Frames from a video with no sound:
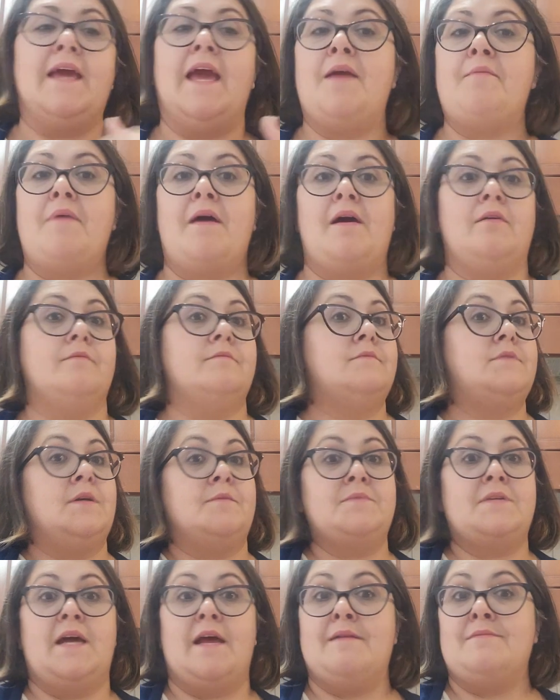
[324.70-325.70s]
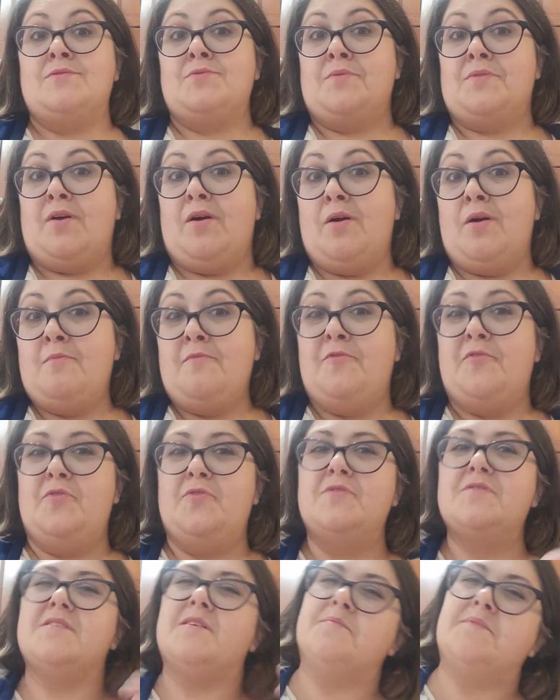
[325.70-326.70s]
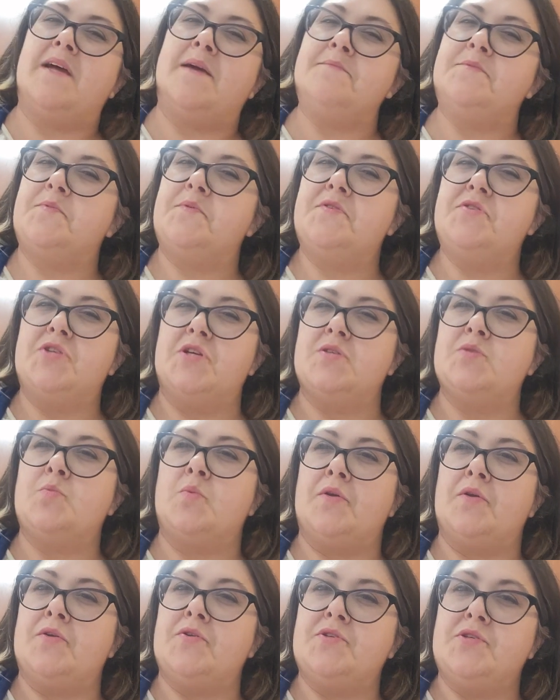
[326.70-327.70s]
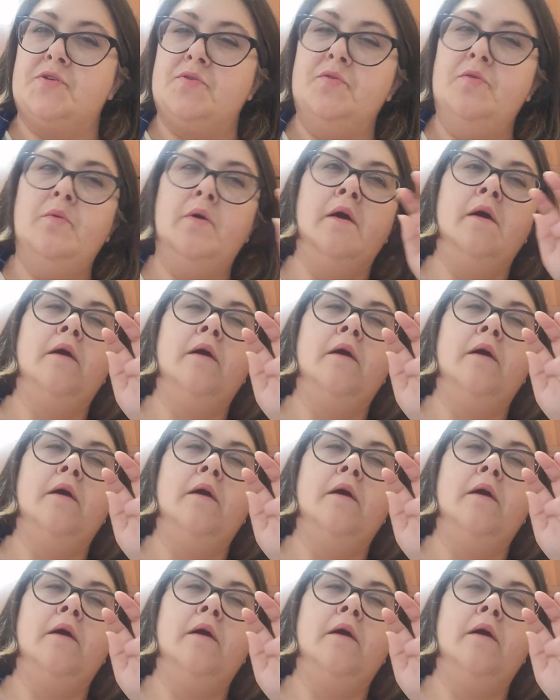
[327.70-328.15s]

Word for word: came out sometimes with armfuls, sometimes with just one or two,